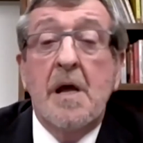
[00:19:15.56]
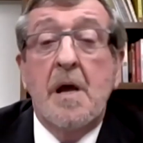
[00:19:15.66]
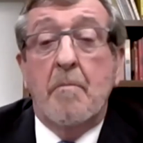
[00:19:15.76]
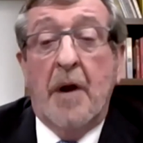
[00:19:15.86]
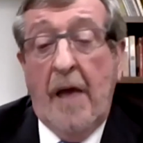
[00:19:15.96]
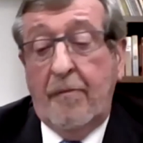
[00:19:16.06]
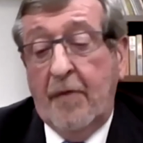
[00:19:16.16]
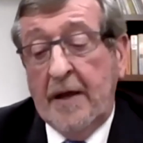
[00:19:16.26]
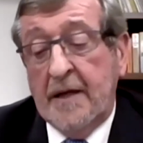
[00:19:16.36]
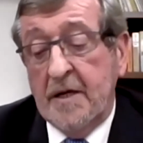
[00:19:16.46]
But I
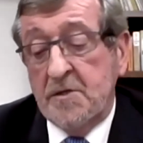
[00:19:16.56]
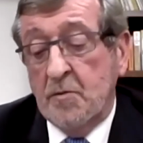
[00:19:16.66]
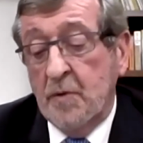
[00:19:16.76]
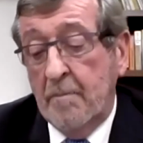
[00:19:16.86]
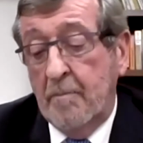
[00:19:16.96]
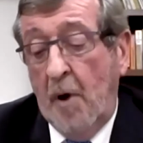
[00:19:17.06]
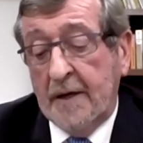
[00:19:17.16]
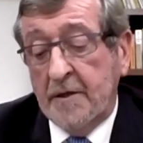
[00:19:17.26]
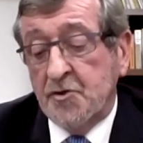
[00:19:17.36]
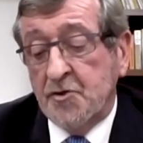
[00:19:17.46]
think there is a real
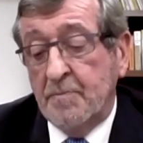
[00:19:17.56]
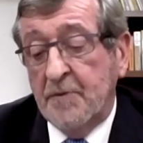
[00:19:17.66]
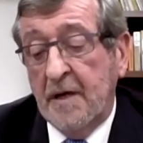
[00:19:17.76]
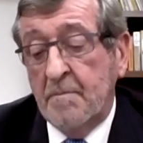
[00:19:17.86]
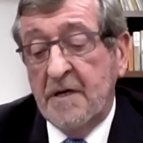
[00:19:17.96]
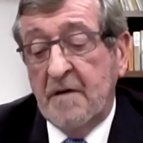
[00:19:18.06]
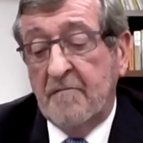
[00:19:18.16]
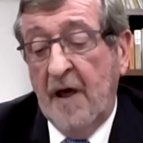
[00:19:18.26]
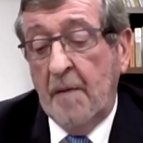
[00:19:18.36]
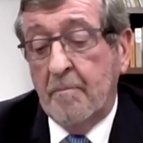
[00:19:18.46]
partnership that can be
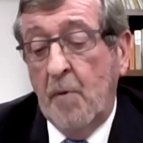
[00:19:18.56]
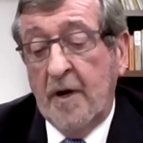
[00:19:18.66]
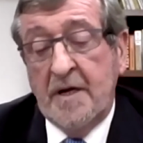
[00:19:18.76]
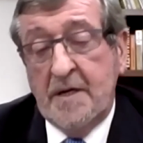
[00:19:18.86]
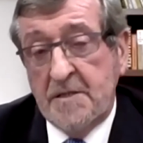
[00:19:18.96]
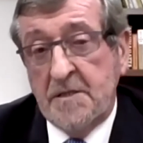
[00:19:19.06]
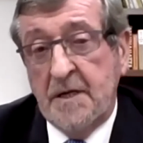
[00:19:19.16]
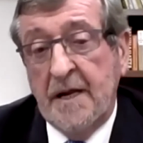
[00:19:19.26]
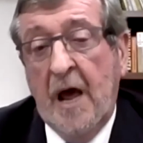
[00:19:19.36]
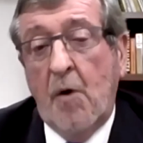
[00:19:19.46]
developed more
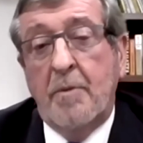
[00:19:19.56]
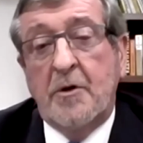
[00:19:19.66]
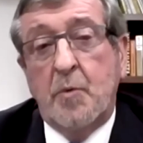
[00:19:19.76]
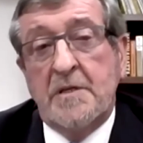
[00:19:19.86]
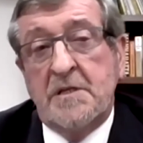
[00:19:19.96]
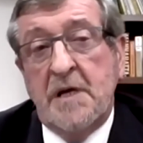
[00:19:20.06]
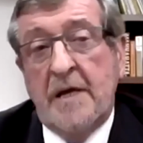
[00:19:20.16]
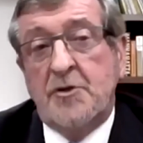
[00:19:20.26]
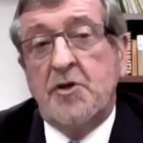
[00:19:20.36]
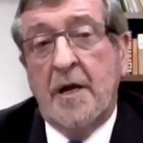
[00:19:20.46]
intensely now between
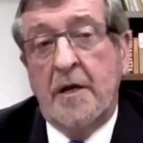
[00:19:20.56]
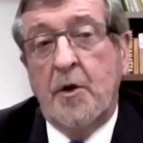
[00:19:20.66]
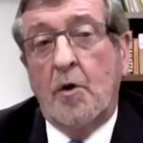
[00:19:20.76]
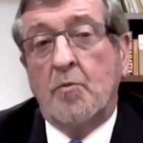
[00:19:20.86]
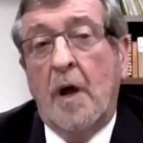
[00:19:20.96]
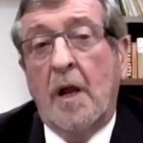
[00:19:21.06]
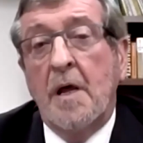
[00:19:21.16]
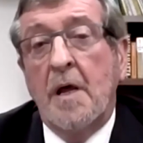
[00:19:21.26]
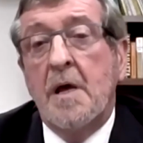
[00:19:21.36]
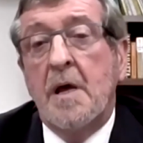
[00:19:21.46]
CHN and Northwell
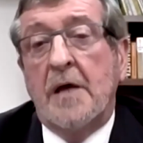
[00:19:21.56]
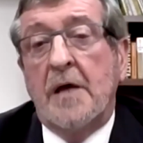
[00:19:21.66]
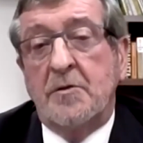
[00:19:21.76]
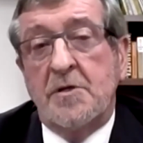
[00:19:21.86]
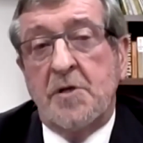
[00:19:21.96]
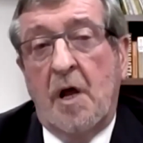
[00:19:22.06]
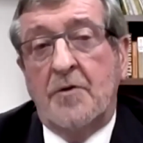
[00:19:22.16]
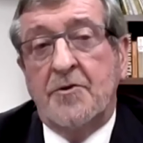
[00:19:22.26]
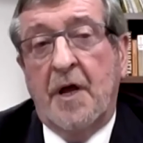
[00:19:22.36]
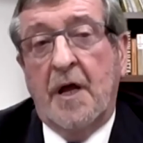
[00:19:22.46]
as a
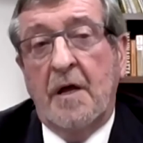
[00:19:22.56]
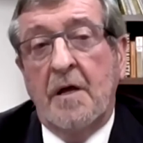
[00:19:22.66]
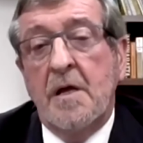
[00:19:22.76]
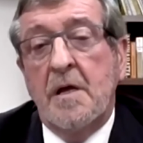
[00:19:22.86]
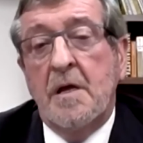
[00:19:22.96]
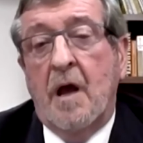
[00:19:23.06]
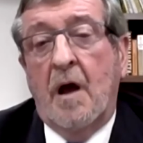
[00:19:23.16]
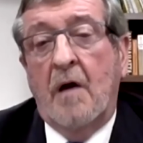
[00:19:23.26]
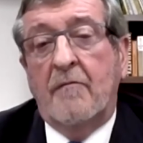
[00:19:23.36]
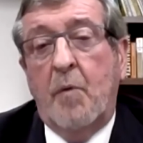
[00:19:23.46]
result
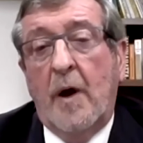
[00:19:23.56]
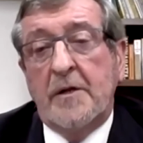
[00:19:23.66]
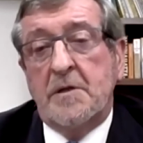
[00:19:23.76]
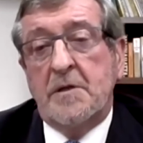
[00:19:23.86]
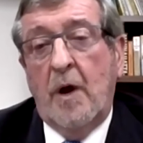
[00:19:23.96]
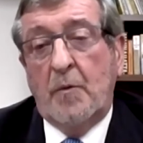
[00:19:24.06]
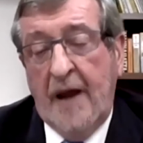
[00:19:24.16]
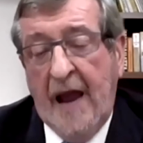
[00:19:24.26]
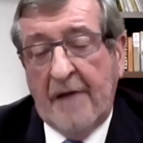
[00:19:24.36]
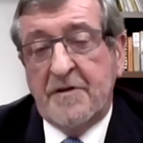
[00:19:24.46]
of what we
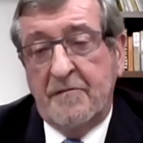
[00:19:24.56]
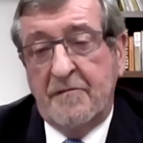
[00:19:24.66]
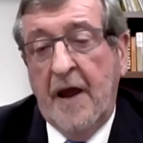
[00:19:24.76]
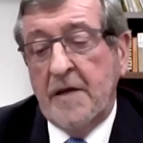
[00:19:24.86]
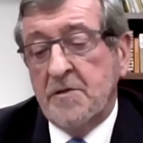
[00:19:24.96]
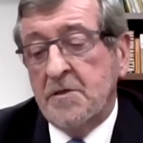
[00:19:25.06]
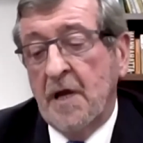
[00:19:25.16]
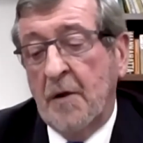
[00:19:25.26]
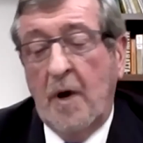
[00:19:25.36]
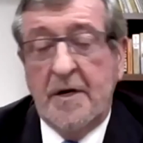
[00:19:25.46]
have to face
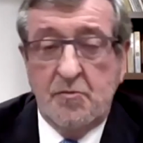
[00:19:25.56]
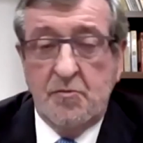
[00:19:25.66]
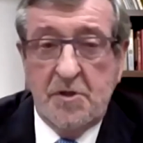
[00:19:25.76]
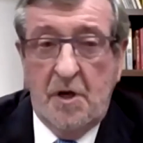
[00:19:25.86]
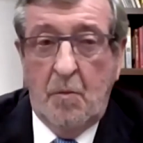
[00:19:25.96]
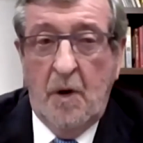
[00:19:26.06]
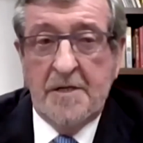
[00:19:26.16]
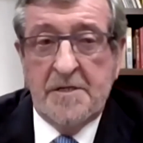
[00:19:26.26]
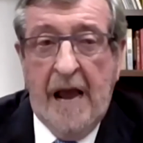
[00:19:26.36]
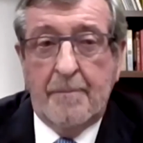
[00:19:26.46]
and what
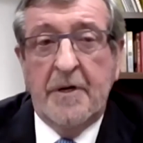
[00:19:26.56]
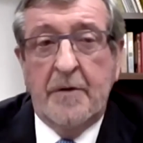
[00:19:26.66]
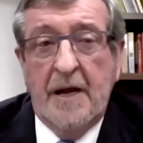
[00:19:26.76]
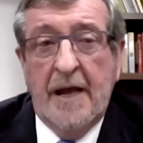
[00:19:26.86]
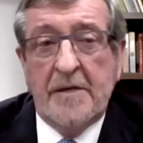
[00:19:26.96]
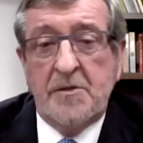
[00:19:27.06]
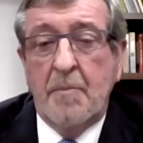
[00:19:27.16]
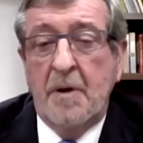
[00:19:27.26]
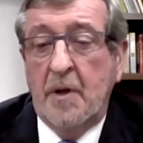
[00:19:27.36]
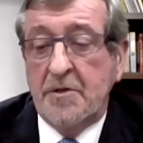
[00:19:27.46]
has happened in the last
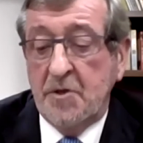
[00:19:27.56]
couple of months.